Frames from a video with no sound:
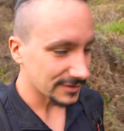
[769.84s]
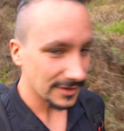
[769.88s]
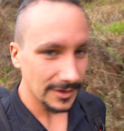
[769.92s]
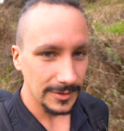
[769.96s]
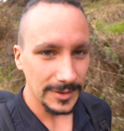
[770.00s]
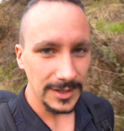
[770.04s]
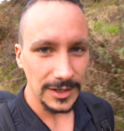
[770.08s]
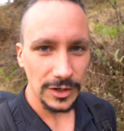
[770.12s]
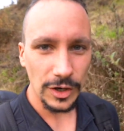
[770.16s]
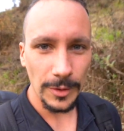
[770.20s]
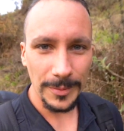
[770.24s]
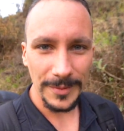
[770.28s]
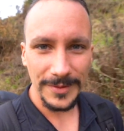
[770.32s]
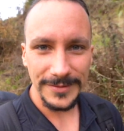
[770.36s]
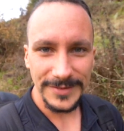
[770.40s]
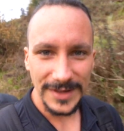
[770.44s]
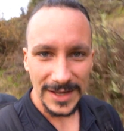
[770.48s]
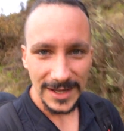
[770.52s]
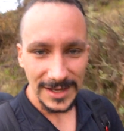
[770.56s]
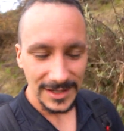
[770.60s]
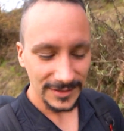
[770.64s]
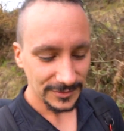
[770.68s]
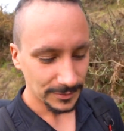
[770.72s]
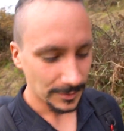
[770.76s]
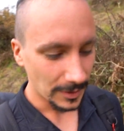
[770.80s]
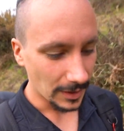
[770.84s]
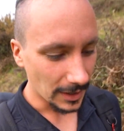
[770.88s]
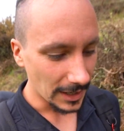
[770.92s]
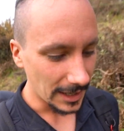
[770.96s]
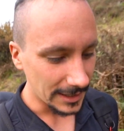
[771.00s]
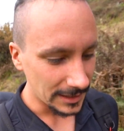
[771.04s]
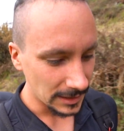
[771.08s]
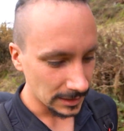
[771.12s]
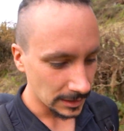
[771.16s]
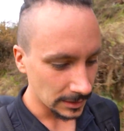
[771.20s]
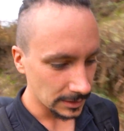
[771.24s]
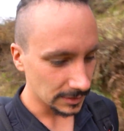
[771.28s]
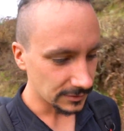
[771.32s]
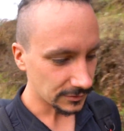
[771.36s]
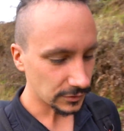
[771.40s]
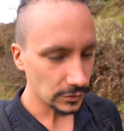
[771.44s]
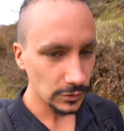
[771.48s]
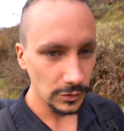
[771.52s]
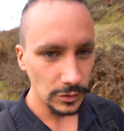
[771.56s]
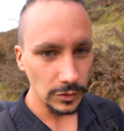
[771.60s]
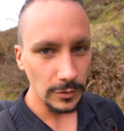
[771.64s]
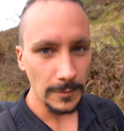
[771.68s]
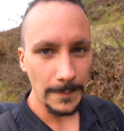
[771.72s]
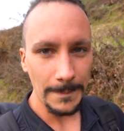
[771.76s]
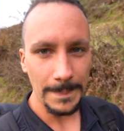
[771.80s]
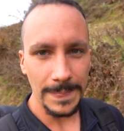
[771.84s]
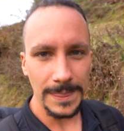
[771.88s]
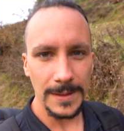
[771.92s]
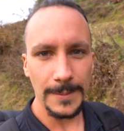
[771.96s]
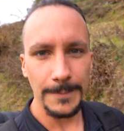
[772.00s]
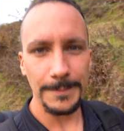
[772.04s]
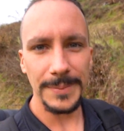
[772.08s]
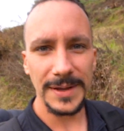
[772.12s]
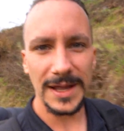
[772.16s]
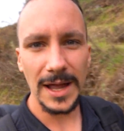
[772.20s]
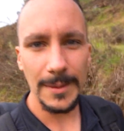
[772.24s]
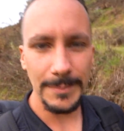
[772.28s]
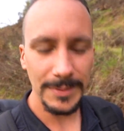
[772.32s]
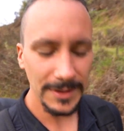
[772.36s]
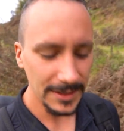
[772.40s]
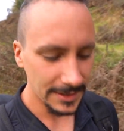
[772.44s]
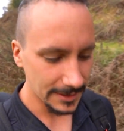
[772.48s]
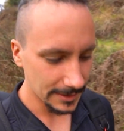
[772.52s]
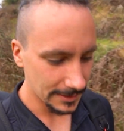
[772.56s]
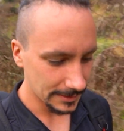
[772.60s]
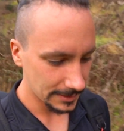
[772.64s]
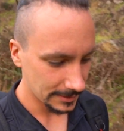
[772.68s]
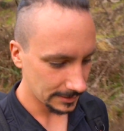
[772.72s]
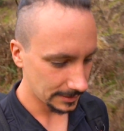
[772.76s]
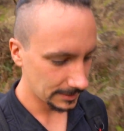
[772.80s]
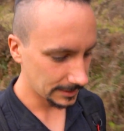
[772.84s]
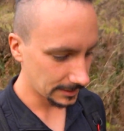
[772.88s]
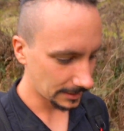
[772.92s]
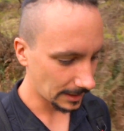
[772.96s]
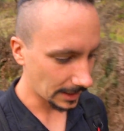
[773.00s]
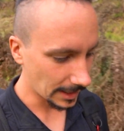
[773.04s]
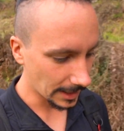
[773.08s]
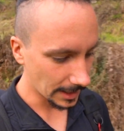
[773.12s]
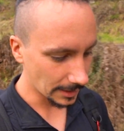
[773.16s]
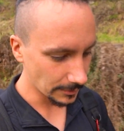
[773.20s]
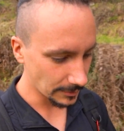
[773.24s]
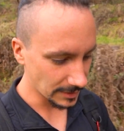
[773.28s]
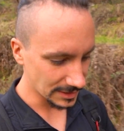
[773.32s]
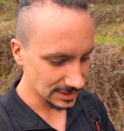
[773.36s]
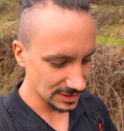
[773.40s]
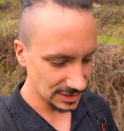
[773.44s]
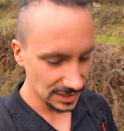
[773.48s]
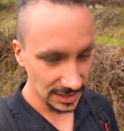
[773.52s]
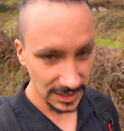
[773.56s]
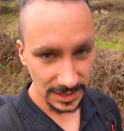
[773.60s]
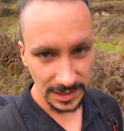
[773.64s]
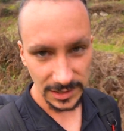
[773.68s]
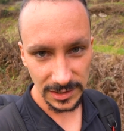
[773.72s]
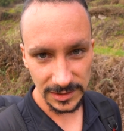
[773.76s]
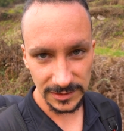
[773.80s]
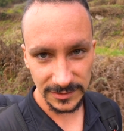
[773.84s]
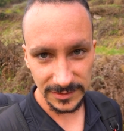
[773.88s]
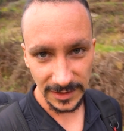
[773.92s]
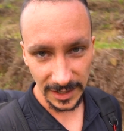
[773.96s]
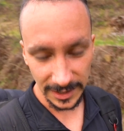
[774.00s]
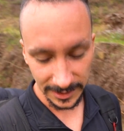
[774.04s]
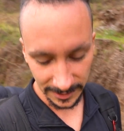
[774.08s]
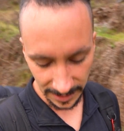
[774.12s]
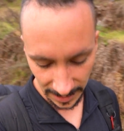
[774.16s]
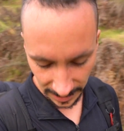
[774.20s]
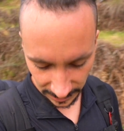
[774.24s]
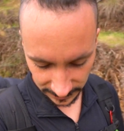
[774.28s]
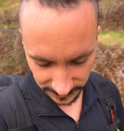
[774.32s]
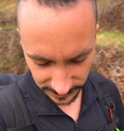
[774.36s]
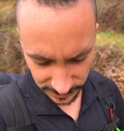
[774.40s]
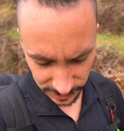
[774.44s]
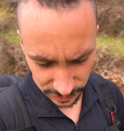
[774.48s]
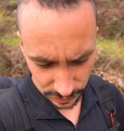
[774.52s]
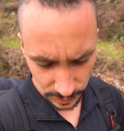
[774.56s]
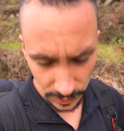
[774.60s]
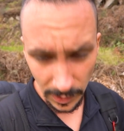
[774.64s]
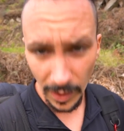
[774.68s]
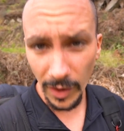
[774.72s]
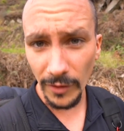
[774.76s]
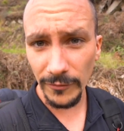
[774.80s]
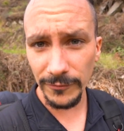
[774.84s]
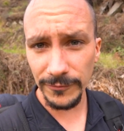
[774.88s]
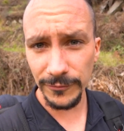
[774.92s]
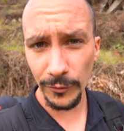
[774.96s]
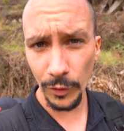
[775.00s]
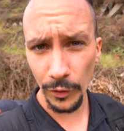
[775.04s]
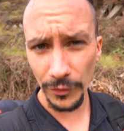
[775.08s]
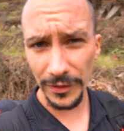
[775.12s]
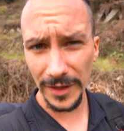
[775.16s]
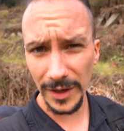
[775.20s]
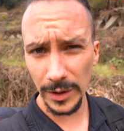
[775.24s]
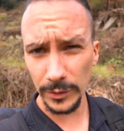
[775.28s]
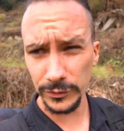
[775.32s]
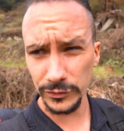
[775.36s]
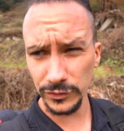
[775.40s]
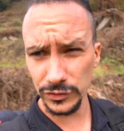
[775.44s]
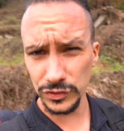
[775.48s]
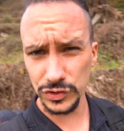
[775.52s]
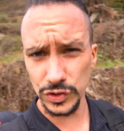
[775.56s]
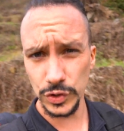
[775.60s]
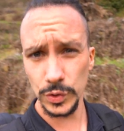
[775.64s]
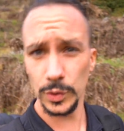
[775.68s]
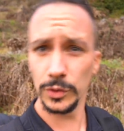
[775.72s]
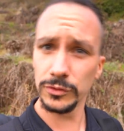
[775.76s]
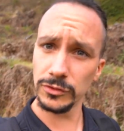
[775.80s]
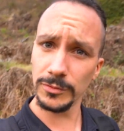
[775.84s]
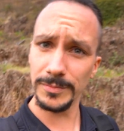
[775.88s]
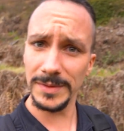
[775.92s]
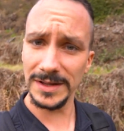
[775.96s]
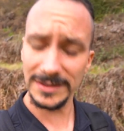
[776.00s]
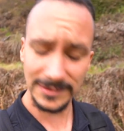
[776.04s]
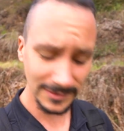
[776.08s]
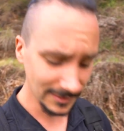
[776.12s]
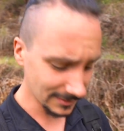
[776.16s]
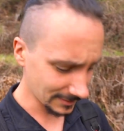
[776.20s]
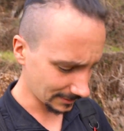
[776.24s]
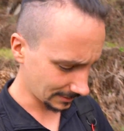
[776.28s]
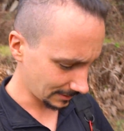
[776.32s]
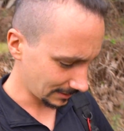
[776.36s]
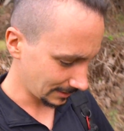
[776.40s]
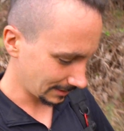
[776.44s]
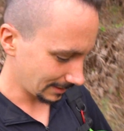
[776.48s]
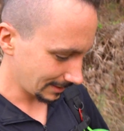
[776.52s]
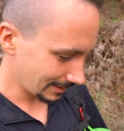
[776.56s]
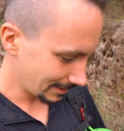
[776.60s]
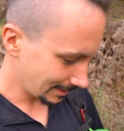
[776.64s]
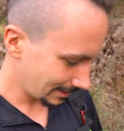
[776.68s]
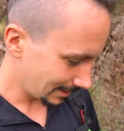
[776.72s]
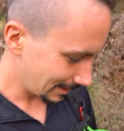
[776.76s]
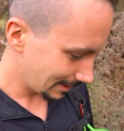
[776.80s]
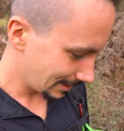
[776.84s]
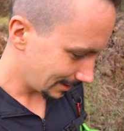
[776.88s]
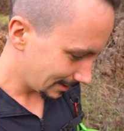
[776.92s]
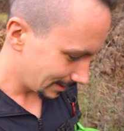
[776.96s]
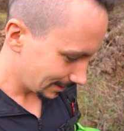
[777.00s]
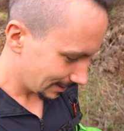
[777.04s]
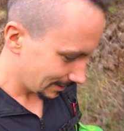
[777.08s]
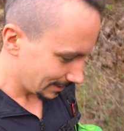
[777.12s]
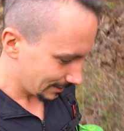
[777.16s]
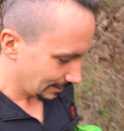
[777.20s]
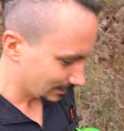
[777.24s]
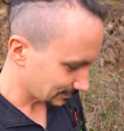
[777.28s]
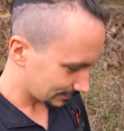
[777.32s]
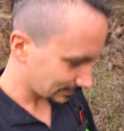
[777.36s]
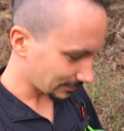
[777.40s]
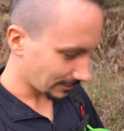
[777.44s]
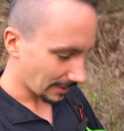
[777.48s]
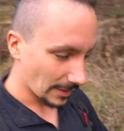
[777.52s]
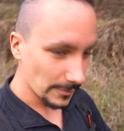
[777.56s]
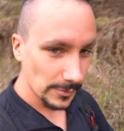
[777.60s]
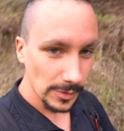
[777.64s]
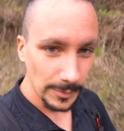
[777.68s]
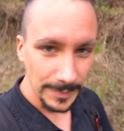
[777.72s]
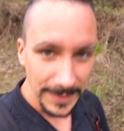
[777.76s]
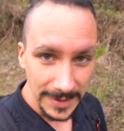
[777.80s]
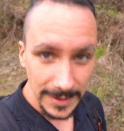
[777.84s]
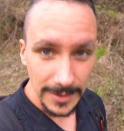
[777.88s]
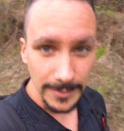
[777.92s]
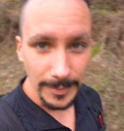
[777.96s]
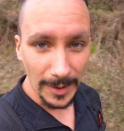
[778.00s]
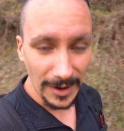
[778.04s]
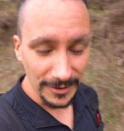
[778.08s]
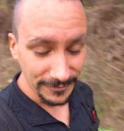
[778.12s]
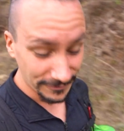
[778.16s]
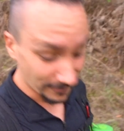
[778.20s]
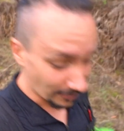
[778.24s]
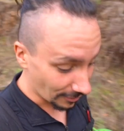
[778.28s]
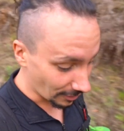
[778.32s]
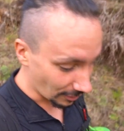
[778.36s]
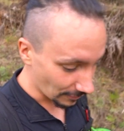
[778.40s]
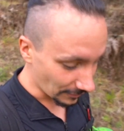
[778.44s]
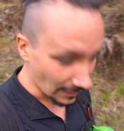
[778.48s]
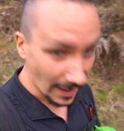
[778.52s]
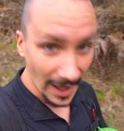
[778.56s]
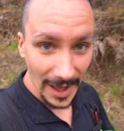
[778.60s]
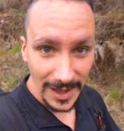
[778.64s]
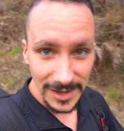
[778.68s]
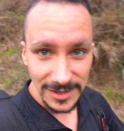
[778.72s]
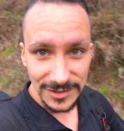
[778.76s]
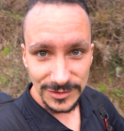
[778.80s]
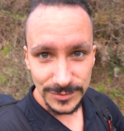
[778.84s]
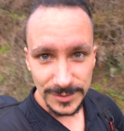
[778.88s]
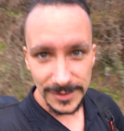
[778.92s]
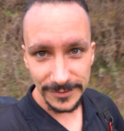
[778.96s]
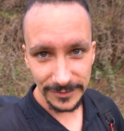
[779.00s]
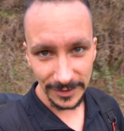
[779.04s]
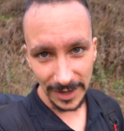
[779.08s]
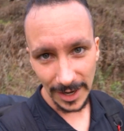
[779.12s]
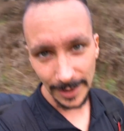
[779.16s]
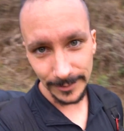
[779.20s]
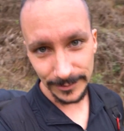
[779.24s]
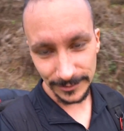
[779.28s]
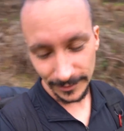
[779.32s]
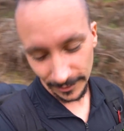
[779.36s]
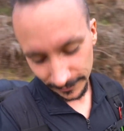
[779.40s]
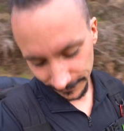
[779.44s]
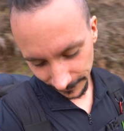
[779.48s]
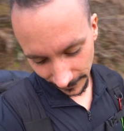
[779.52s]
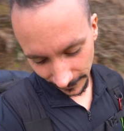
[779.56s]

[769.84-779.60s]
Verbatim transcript: so in a couple of days we are heading to Pikey Peak, uh, which is at an altitude of 4,200 meters. So that will be by far the highest we have climbed so